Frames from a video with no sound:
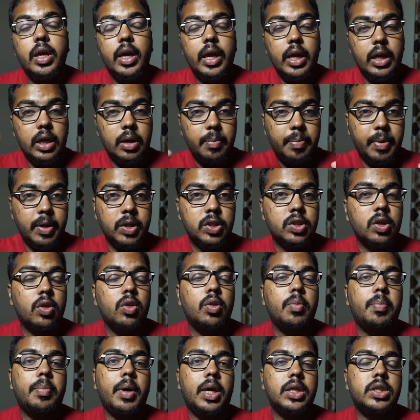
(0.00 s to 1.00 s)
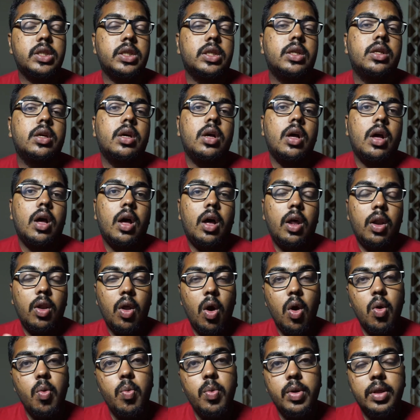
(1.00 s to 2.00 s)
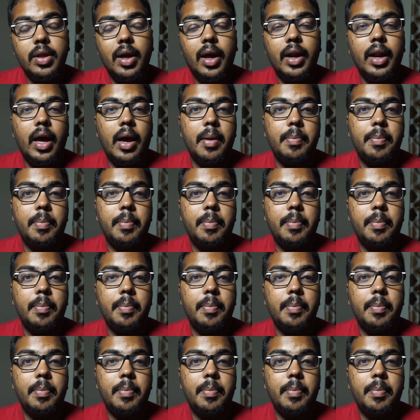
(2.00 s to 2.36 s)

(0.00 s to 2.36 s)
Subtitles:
It depends on the budget. Along with that,